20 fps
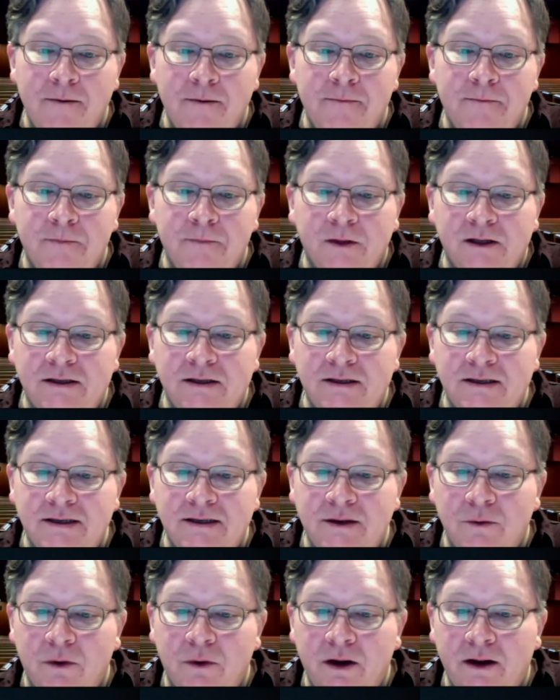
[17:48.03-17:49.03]
Let's see,
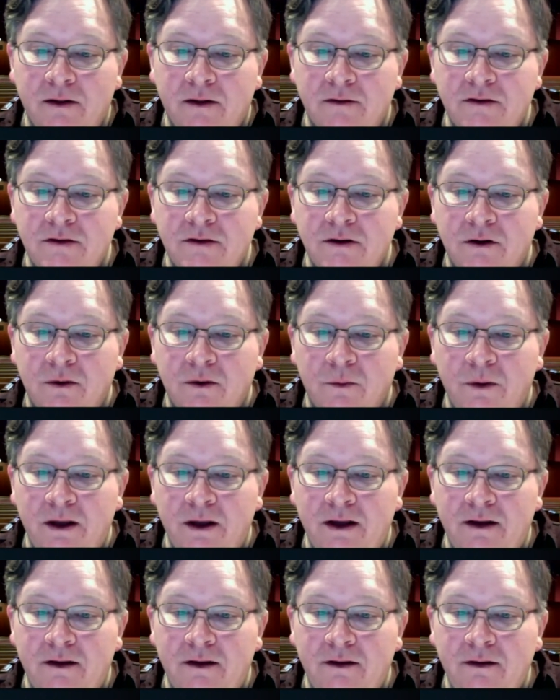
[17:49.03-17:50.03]
what else are
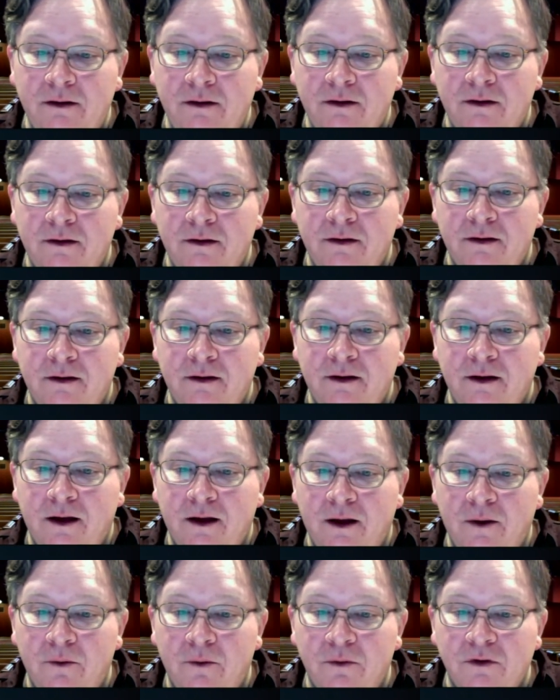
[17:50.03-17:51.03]
we
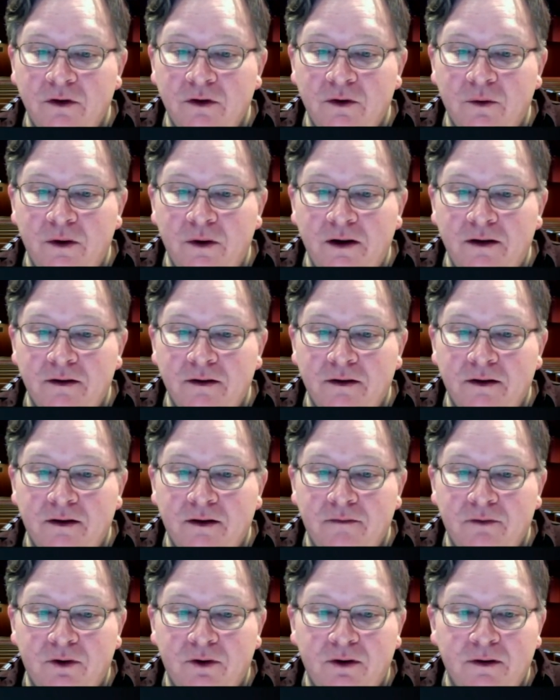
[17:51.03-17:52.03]
going to
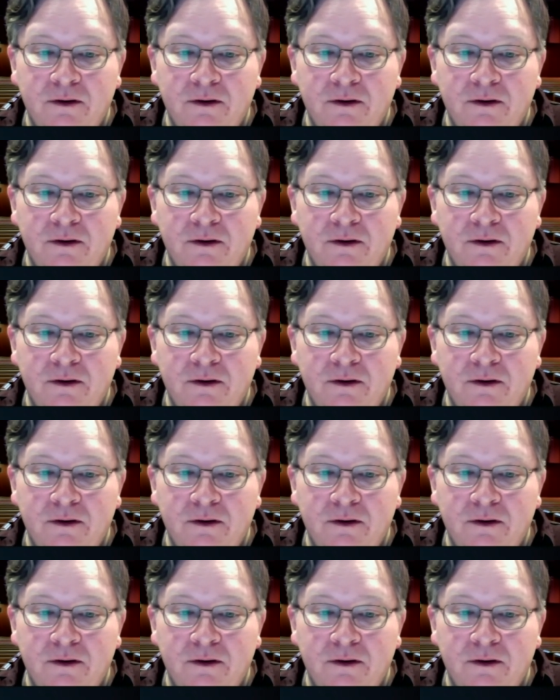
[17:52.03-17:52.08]
cover?